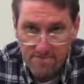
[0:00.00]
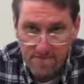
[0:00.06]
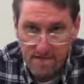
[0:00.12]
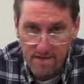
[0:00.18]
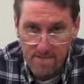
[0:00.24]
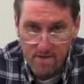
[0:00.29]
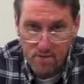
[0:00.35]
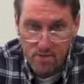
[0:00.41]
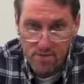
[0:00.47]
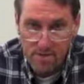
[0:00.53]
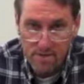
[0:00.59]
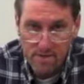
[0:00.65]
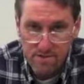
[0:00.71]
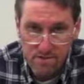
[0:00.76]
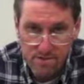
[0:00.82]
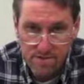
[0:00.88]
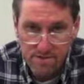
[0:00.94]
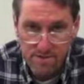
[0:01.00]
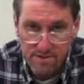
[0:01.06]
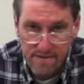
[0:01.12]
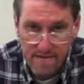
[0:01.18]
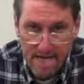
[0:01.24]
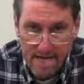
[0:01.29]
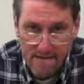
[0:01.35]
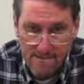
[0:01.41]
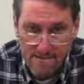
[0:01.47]
van pool, and they do split the
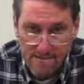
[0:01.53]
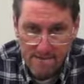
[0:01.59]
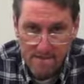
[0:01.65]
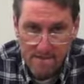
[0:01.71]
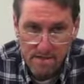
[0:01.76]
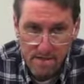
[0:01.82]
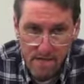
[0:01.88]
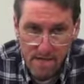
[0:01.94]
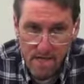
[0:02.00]
gasoline.